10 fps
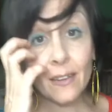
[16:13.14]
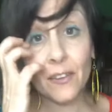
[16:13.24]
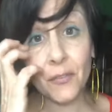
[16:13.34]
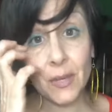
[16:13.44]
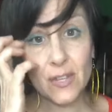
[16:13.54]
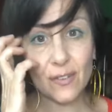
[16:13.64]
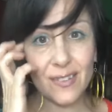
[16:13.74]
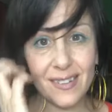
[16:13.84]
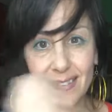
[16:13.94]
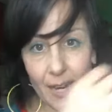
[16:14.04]
the featured
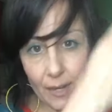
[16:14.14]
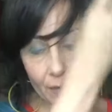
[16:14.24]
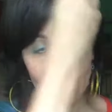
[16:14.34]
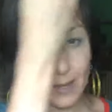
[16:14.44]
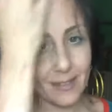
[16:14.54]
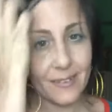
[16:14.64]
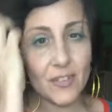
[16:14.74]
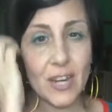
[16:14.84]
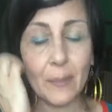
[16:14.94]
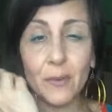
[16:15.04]
designer in this
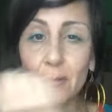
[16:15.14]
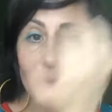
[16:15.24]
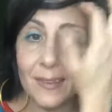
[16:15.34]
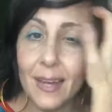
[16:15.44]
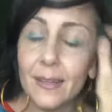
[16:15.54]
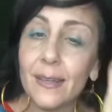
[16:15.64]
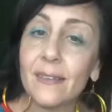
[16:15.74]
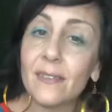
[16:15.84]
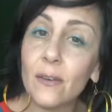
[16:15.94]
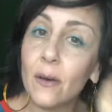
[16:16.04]
chapter was
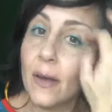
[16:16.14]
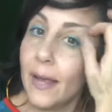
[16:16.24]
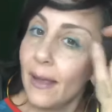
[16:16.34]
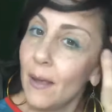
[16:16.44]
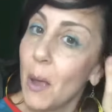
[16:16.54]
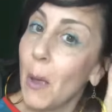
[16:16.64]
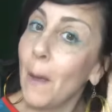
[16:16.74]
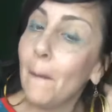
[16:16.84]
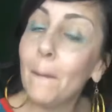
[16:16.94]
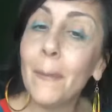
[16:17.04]
Alix Gray,
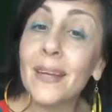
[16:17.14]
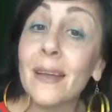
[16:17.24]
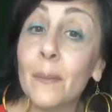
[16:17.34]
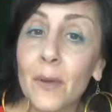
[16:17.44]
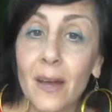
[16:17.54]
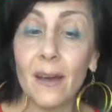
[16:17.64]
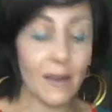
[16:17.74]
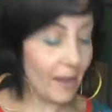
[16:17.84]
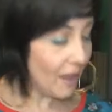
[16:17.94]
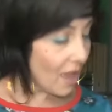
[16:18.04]
Madame Gray.